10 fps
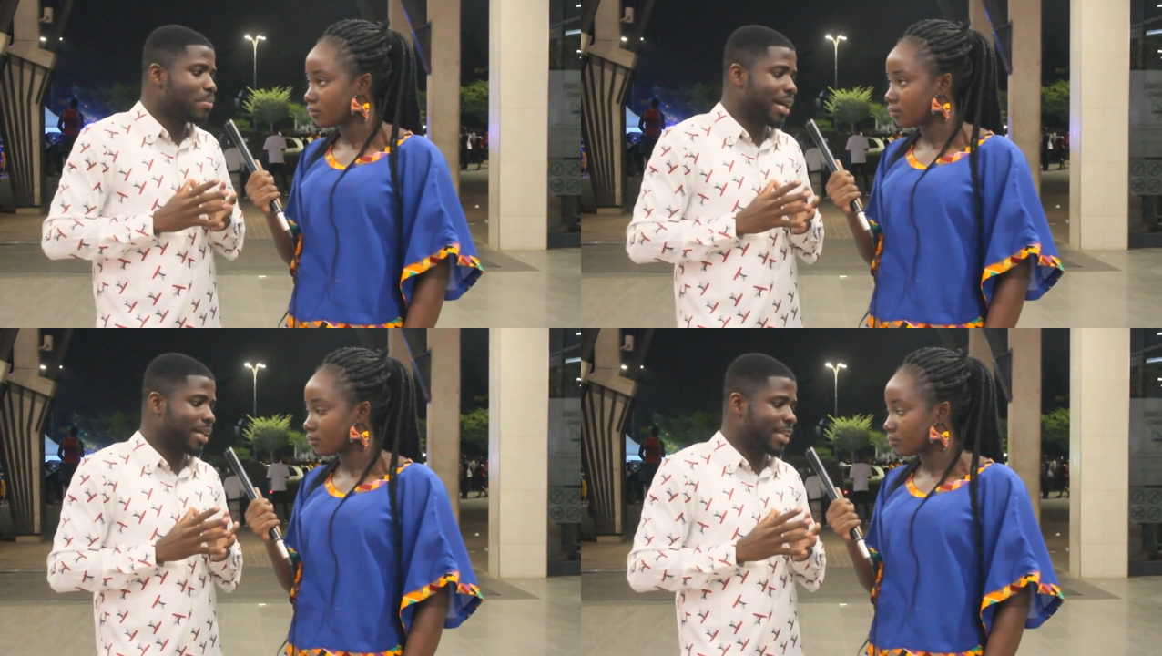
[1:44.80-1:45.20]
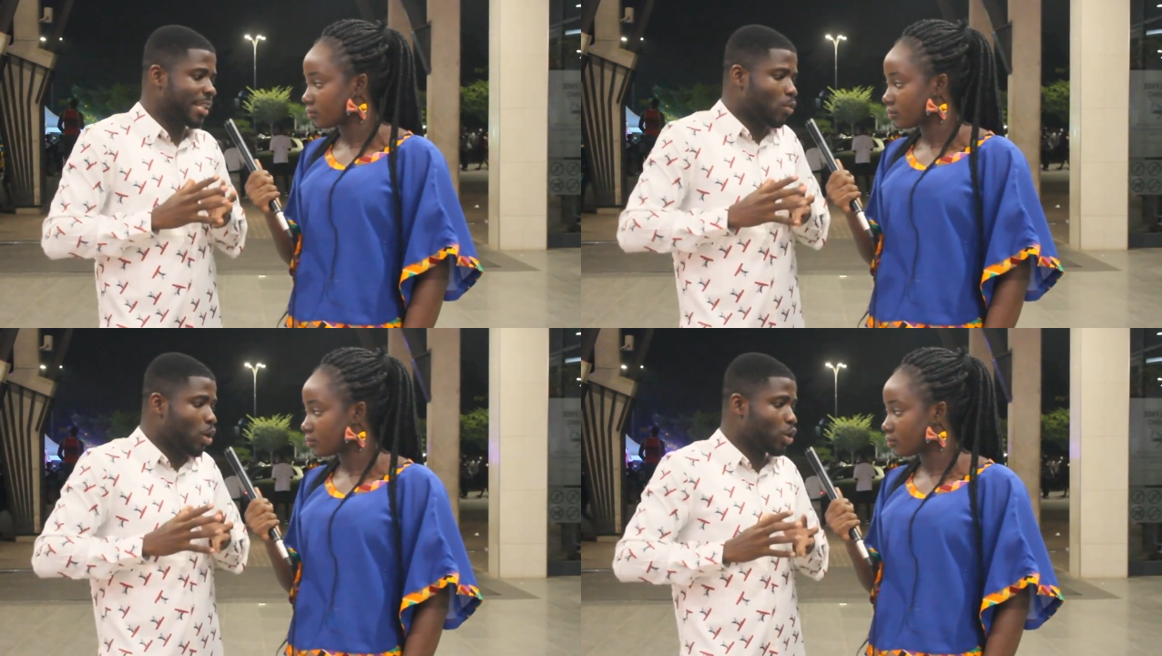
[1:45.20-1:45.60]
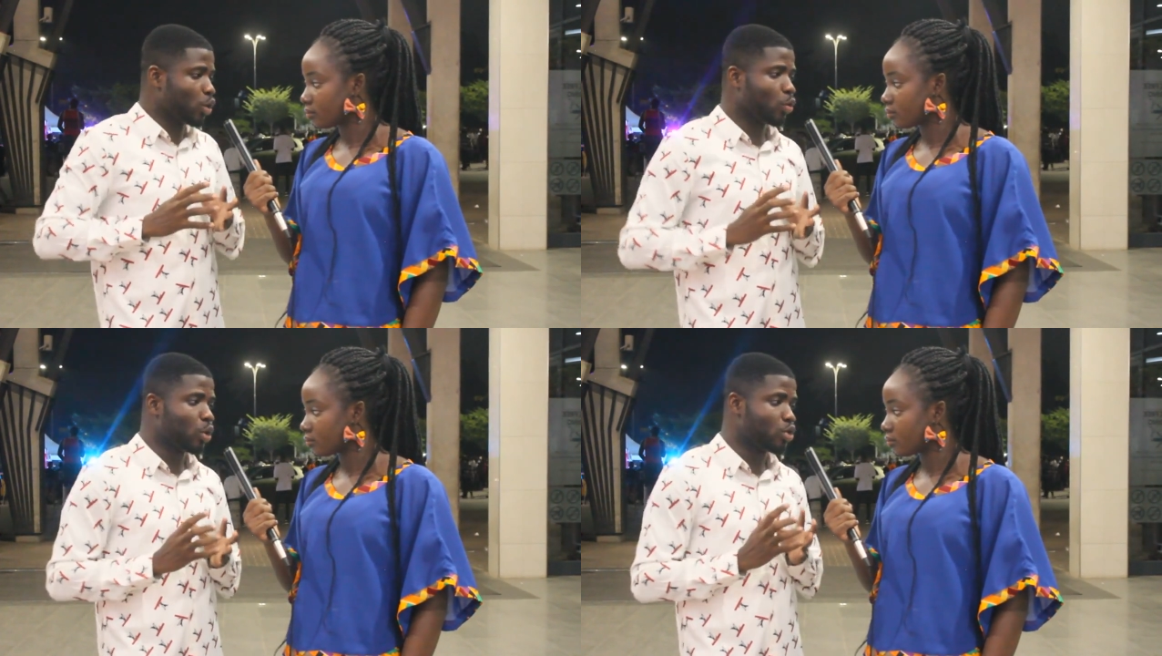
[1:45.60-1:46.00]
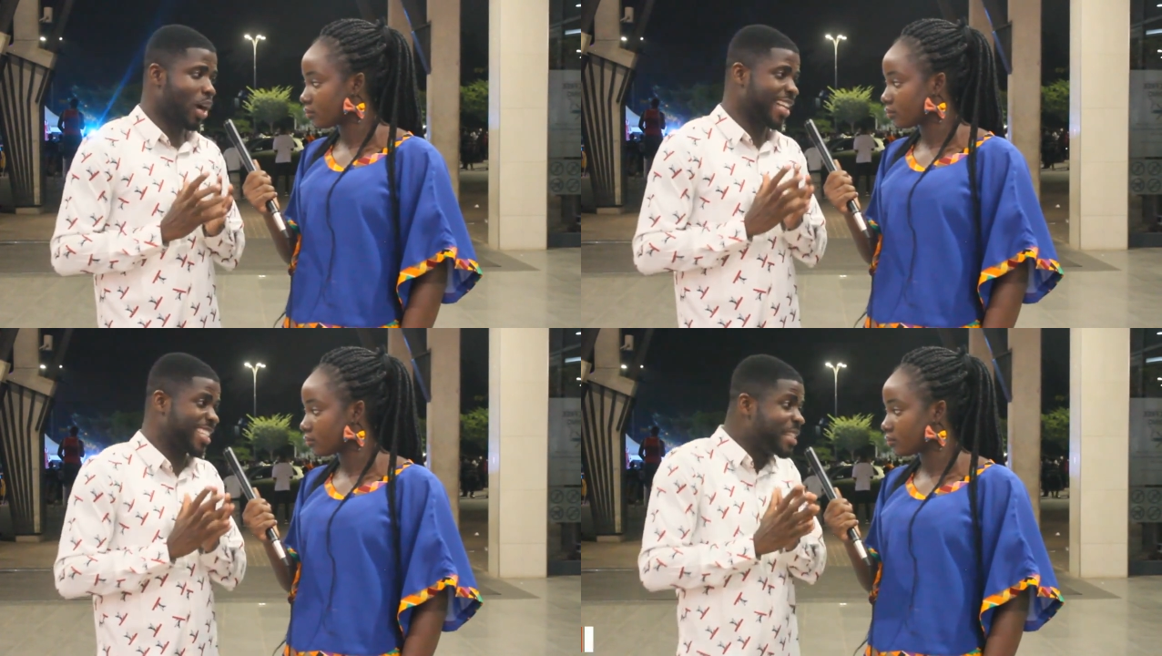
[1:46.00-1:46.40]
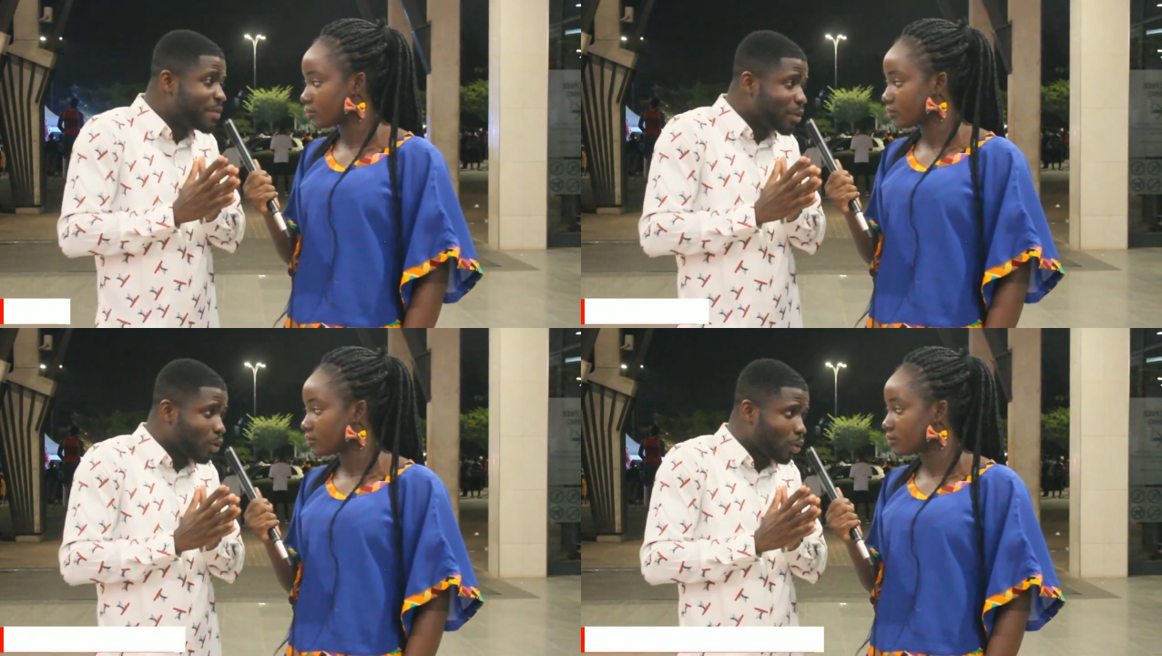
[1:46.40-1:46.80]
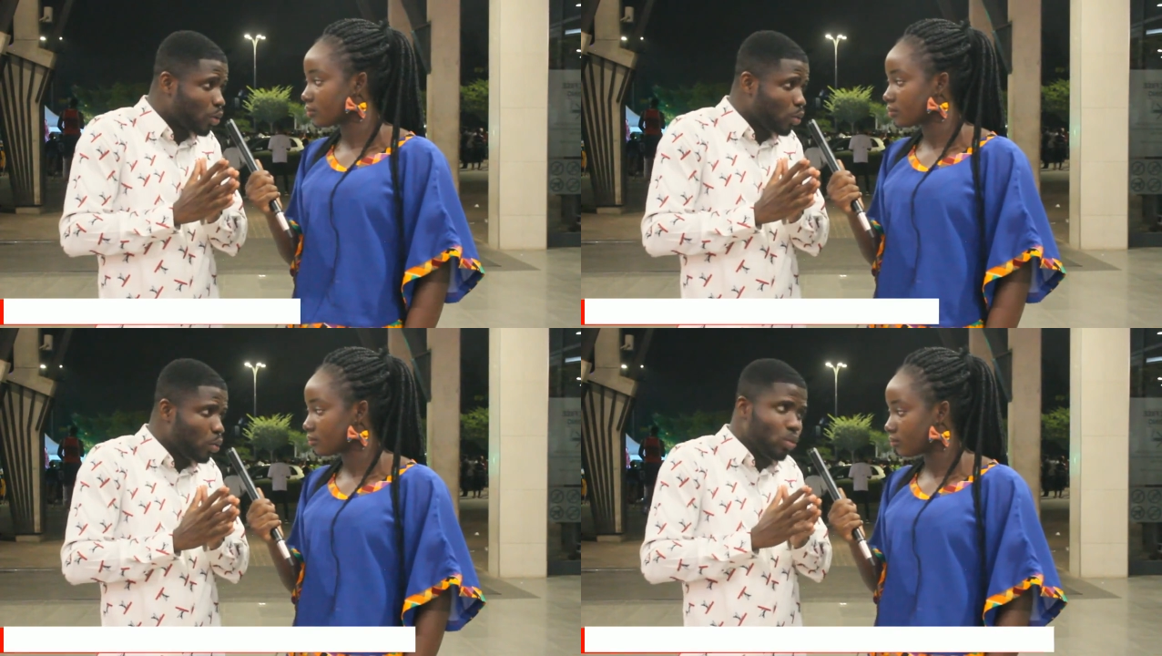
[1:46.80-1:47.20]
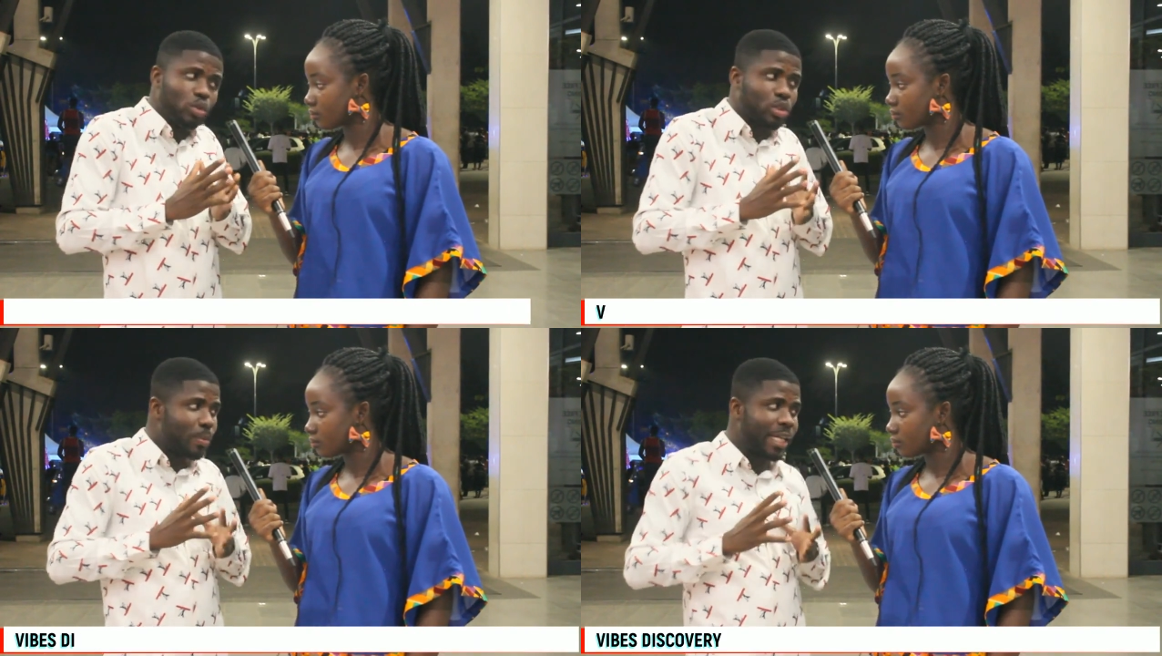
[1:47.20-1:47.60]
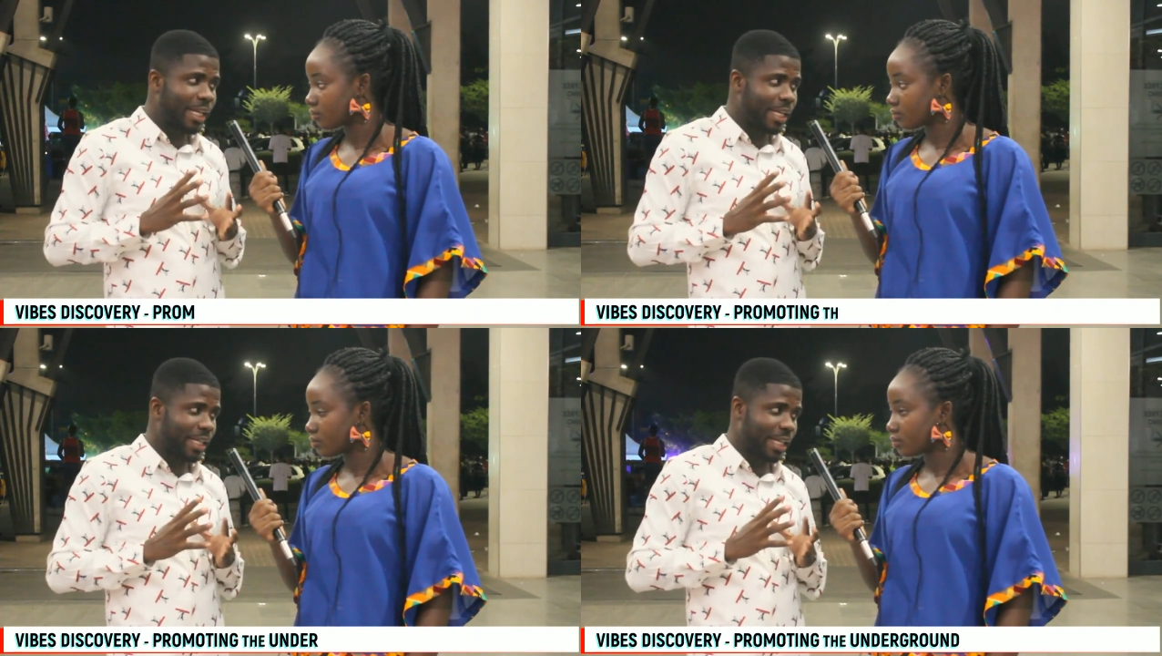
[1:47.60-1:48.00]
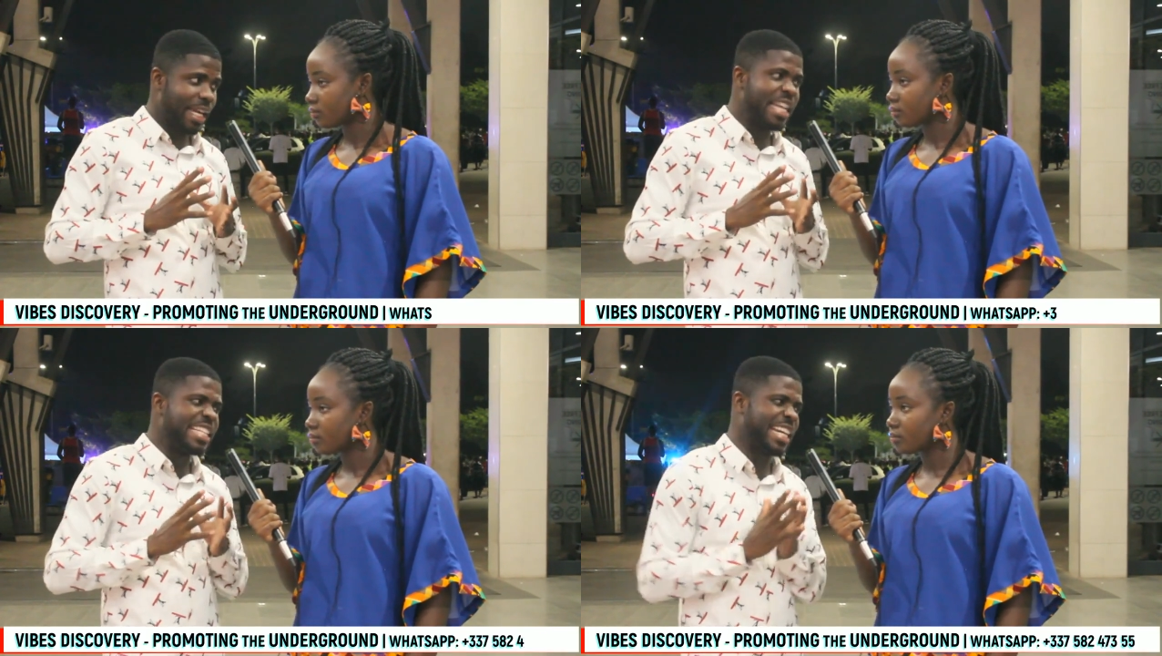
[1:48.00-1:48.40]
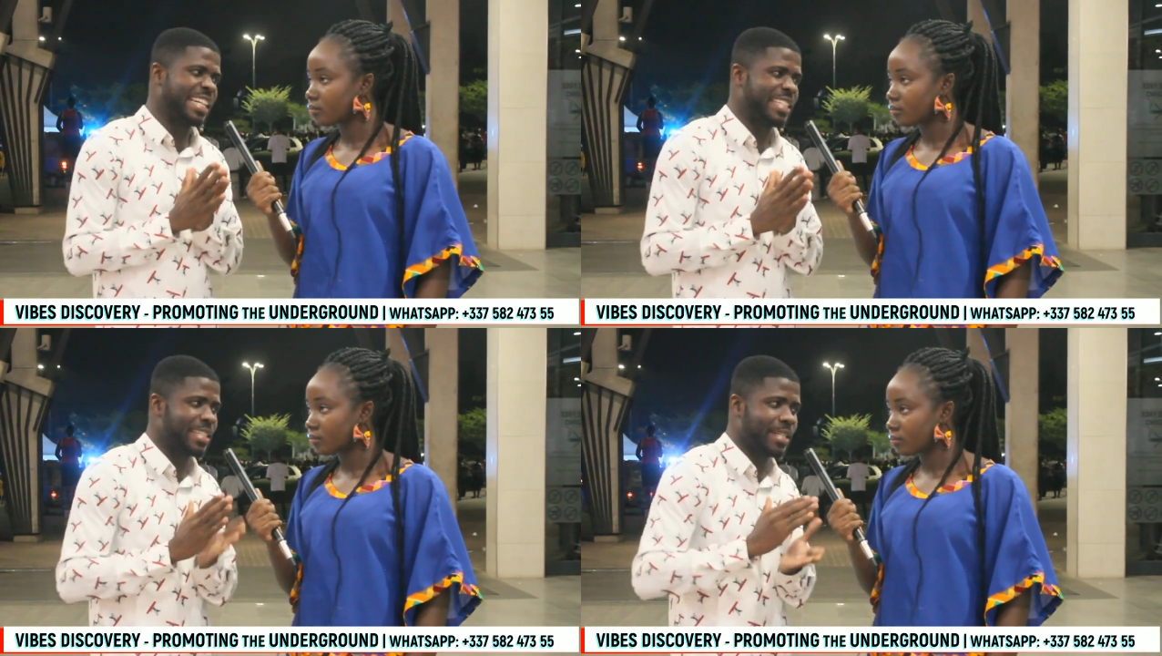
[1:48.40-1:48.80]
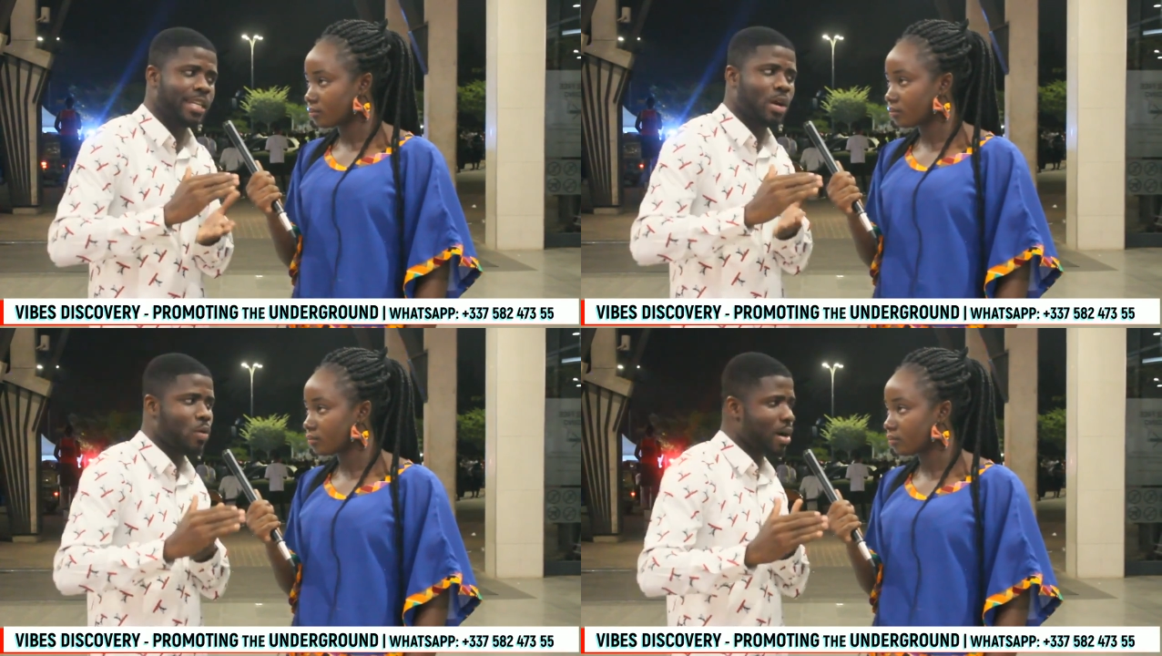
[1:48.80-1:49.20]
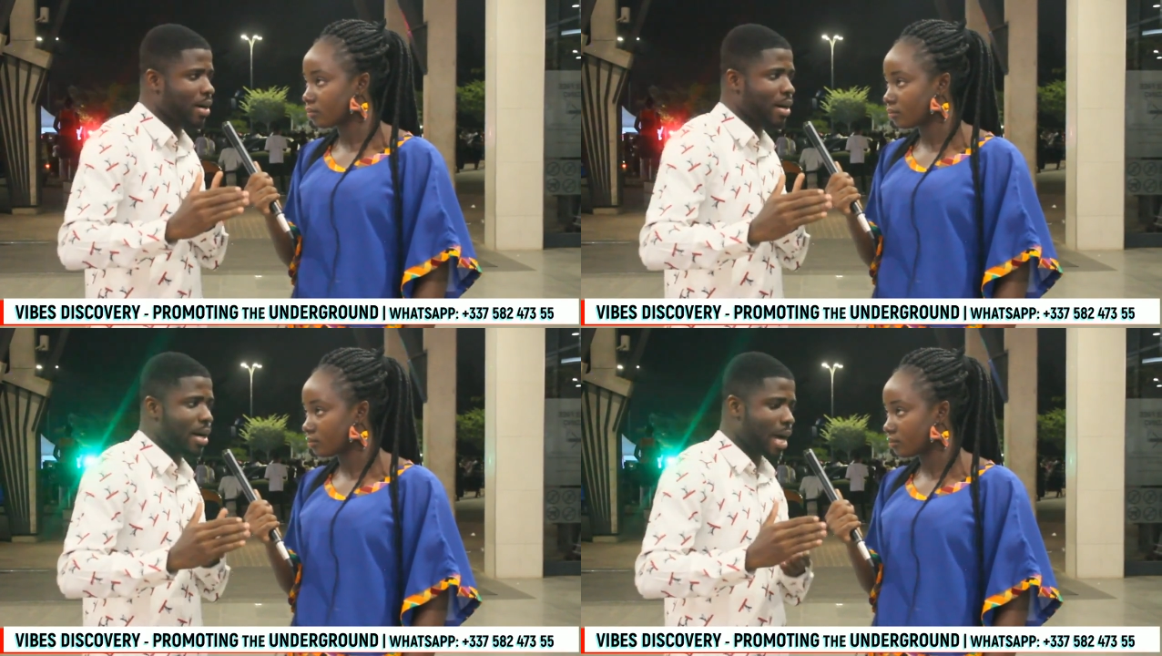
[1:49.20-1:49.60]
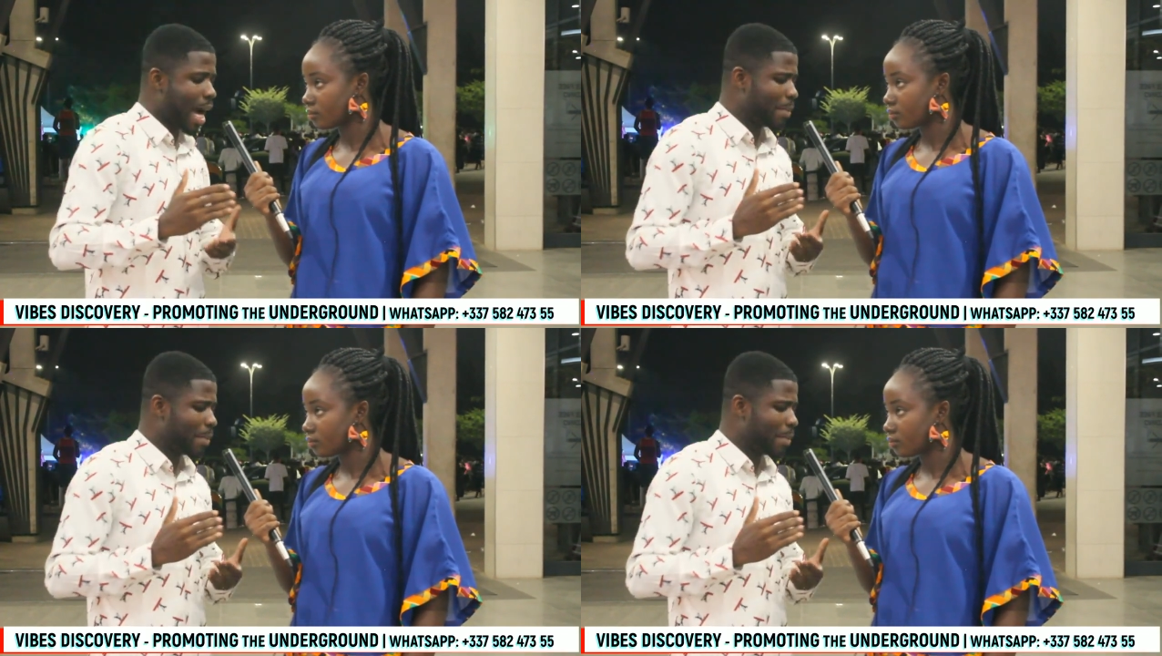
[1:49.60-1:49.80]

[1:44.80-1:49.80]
Speaker 1: but what you want to achieve no untimi ye den enyan te se de awo Accra.